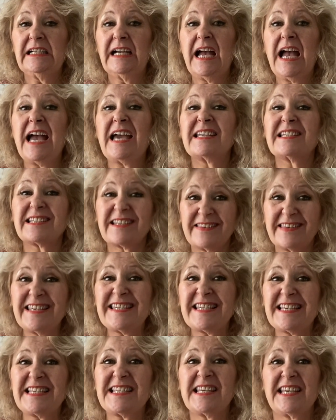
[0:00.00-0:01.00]
And
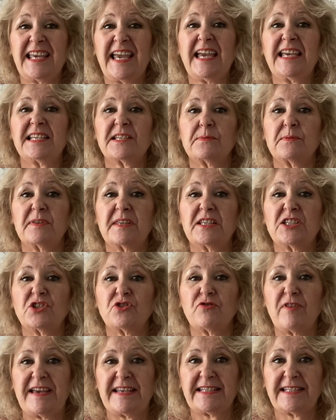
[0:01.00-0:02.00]
this is the case with this
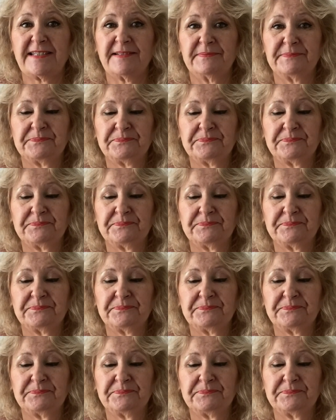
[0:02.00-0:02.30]
dress.